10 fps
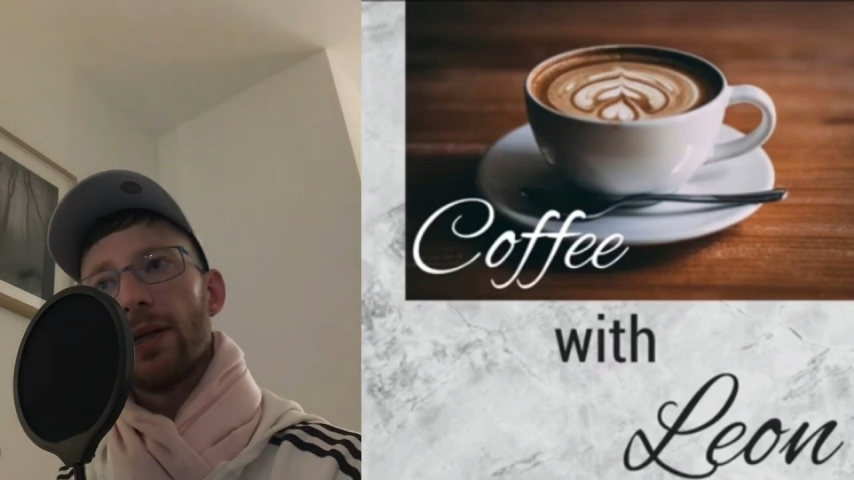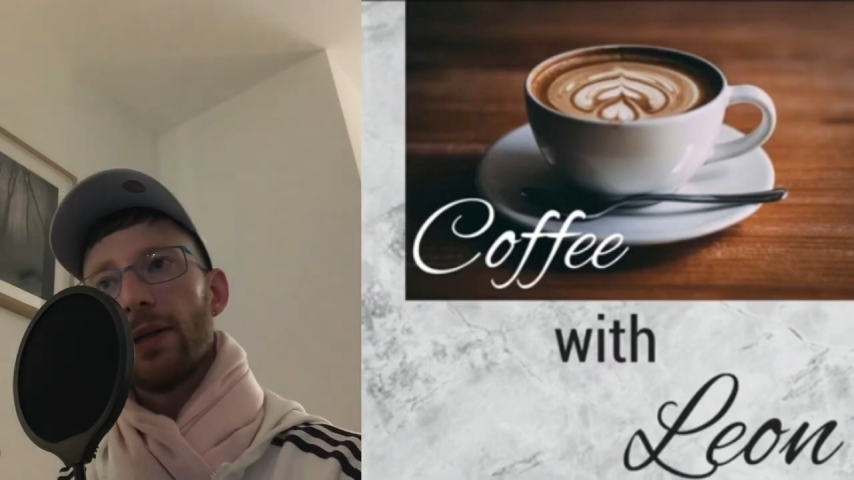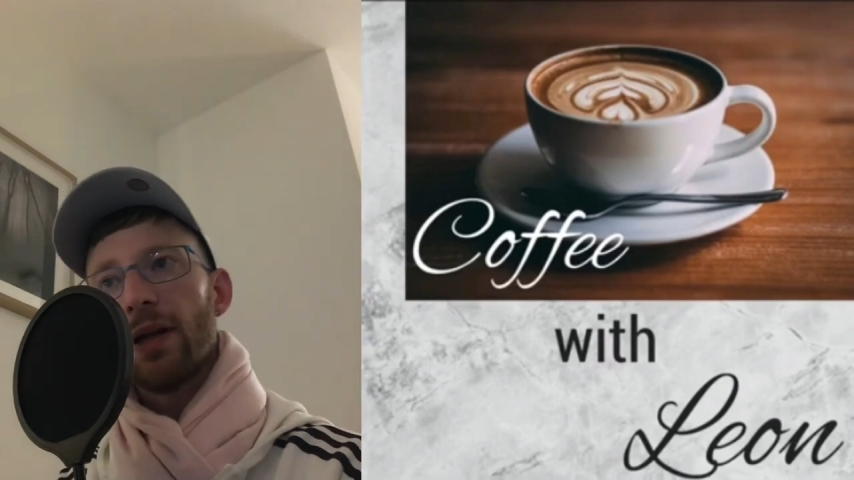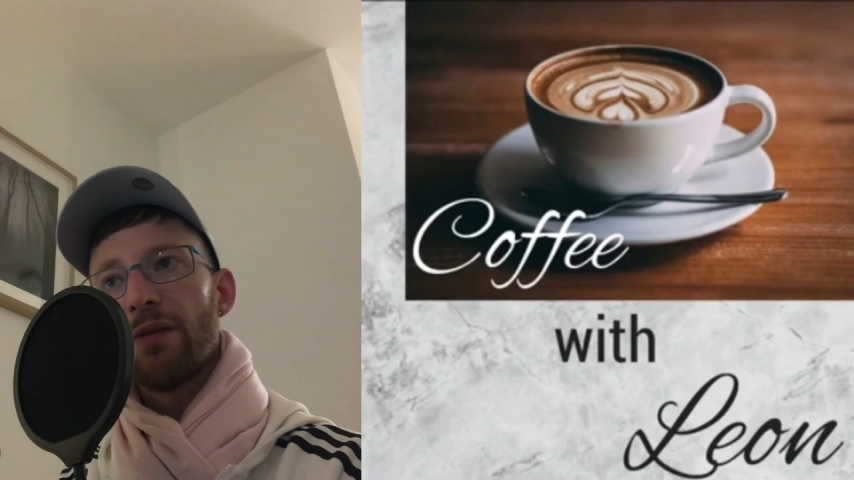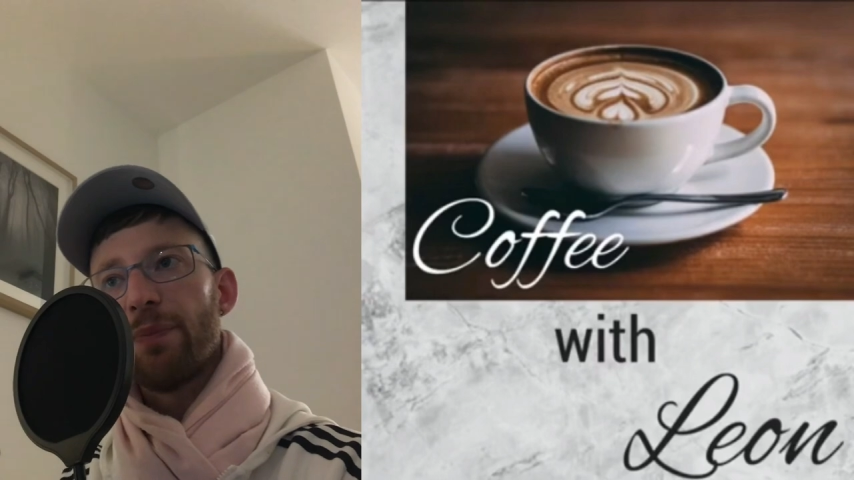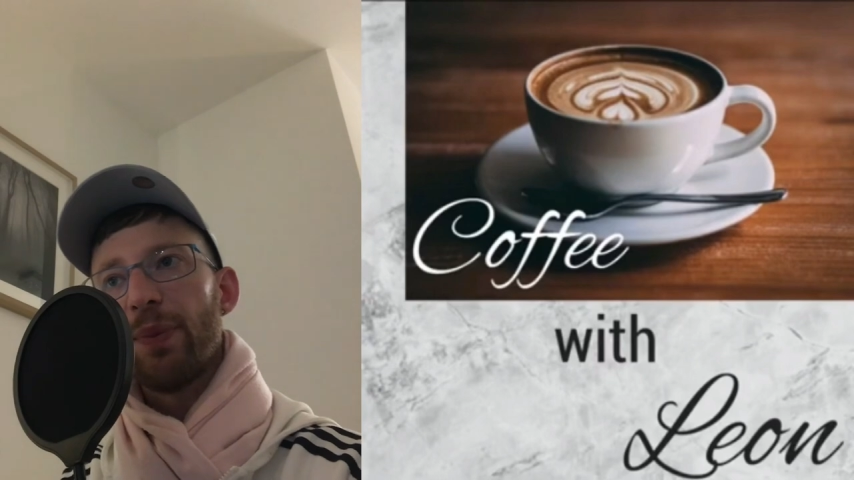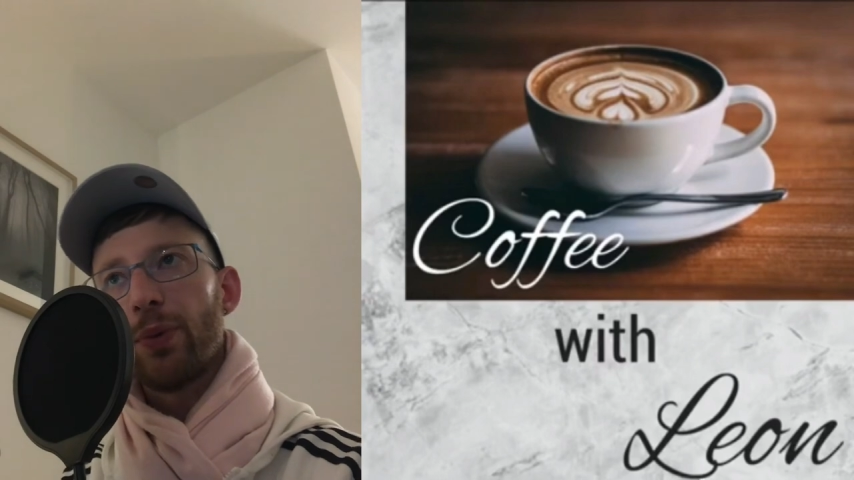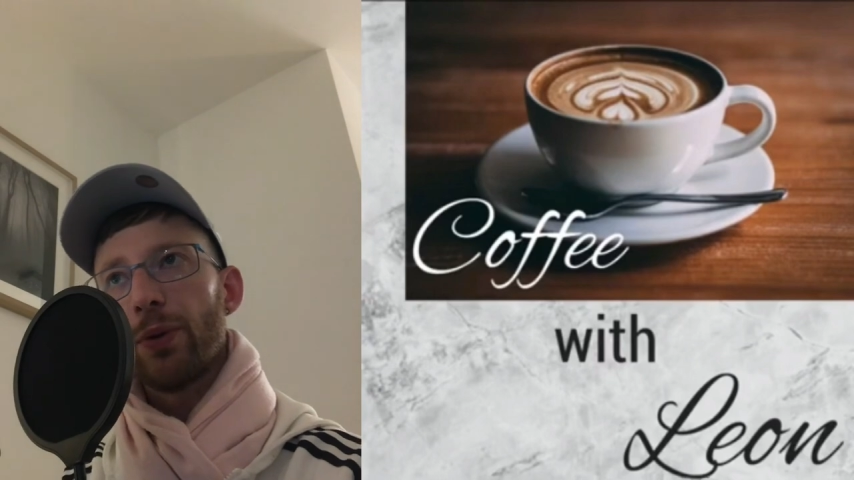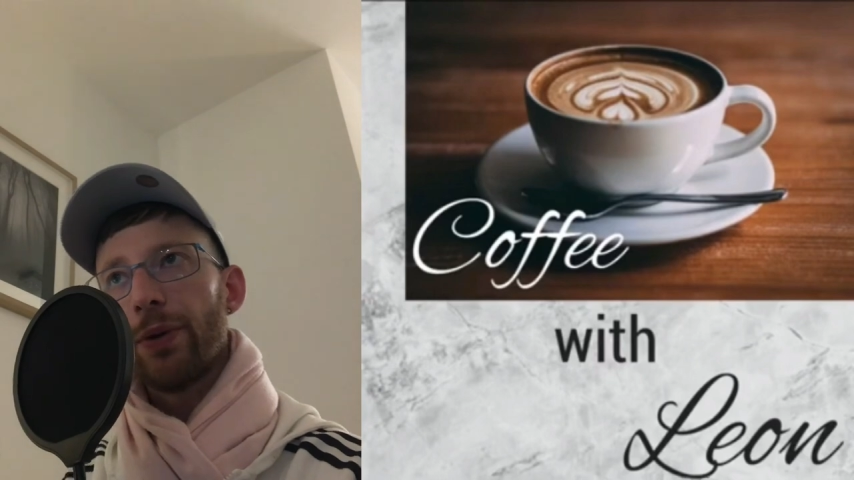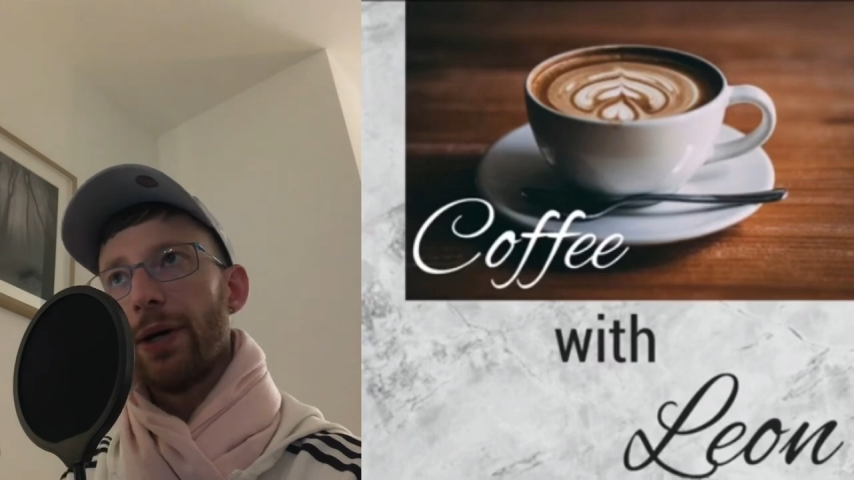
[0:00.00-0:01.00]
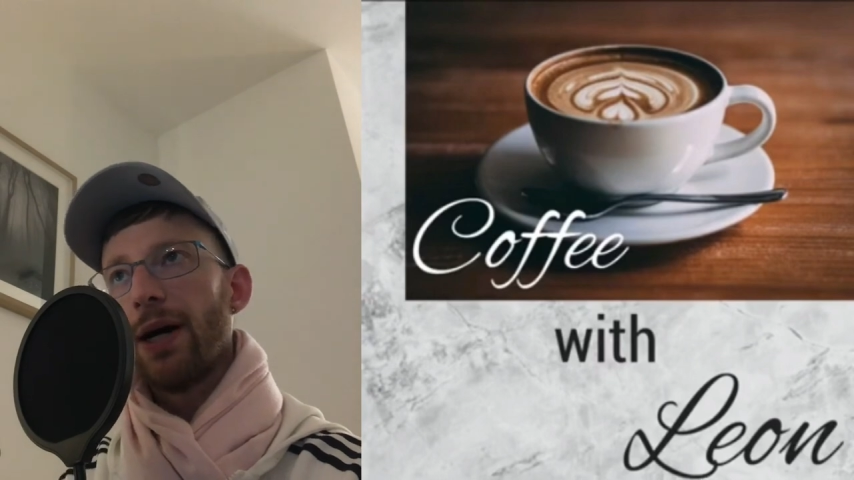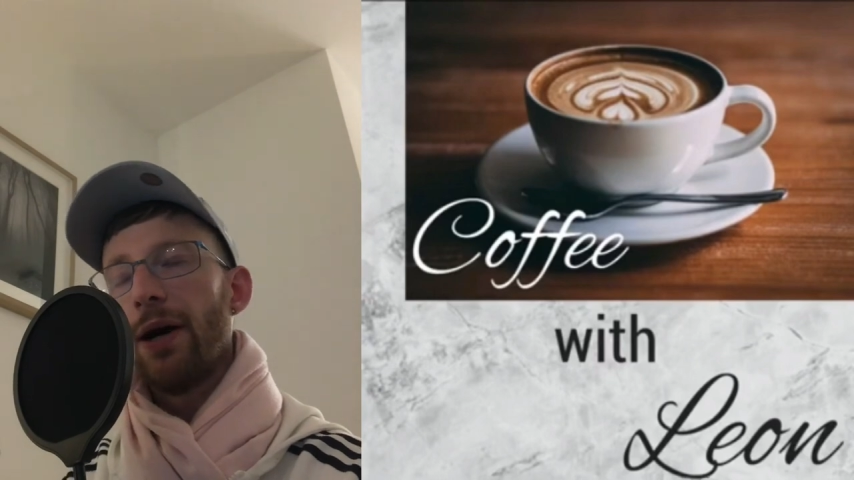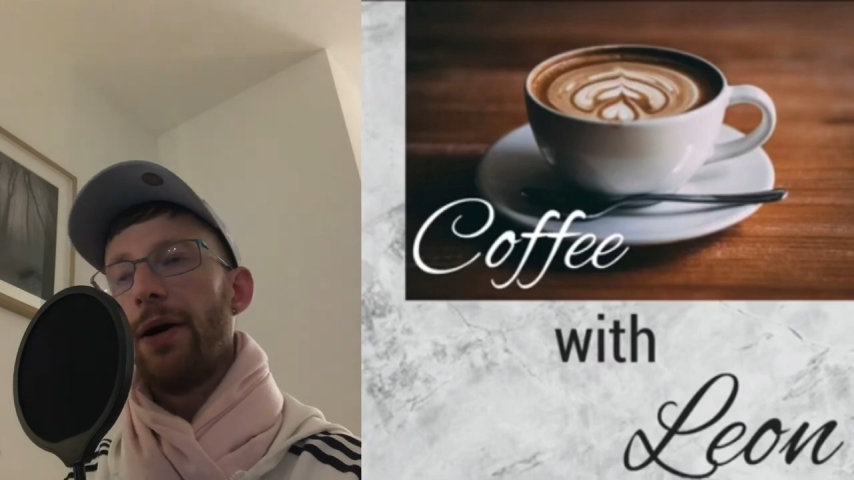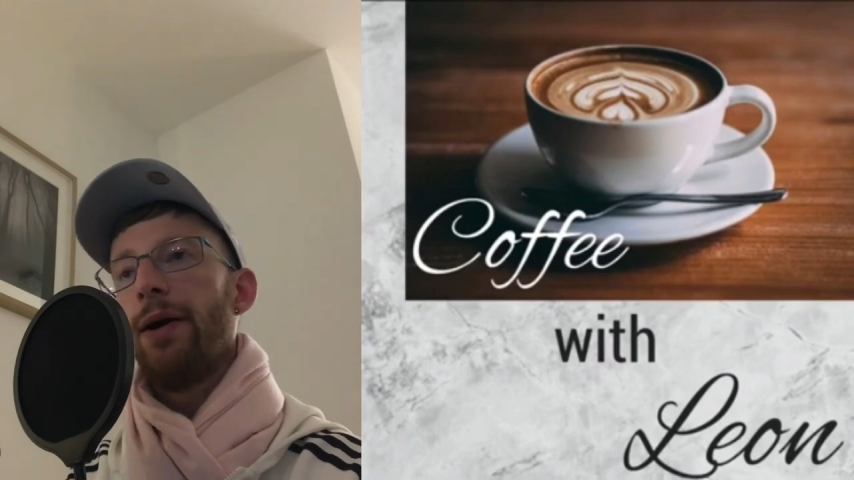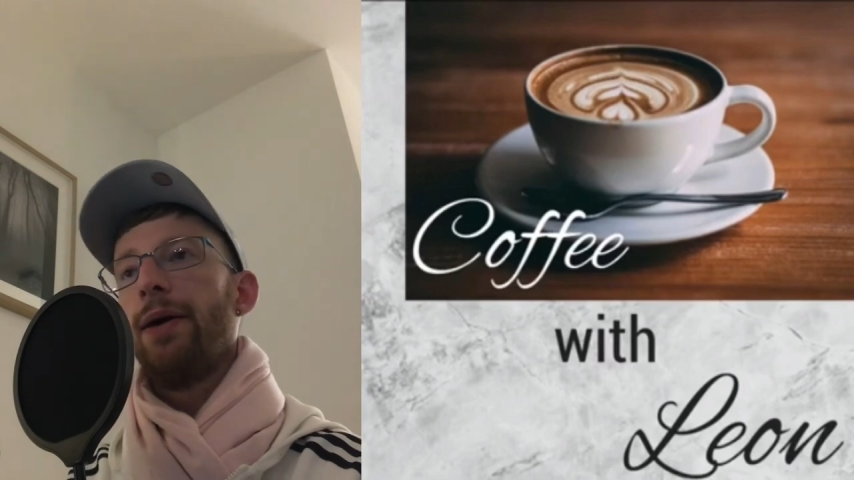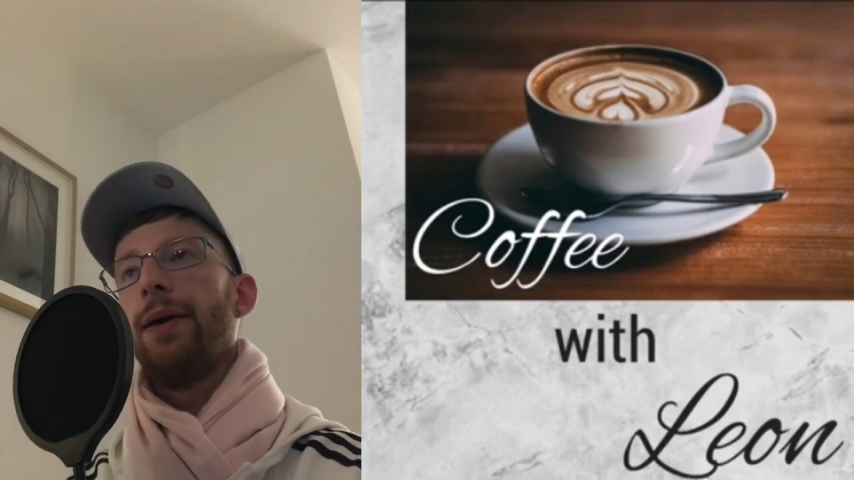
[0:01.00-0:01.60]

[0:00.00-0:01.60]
A lot of people are